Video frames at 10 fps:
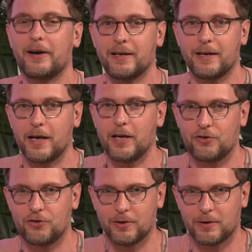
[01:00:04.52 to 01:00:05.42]

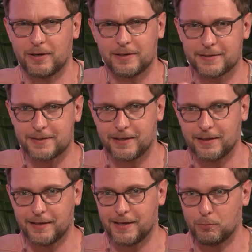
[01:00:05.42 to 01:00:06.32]
engaged, you aren't
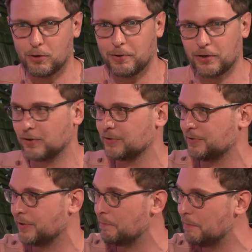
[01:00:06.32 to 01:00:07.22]
single anymore, but you're
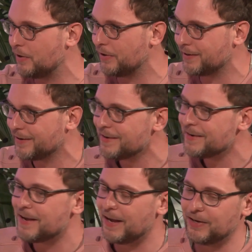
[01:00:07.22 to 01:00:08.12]
also not married.
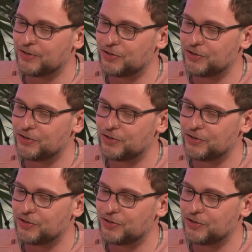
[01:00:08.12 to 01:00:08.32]
And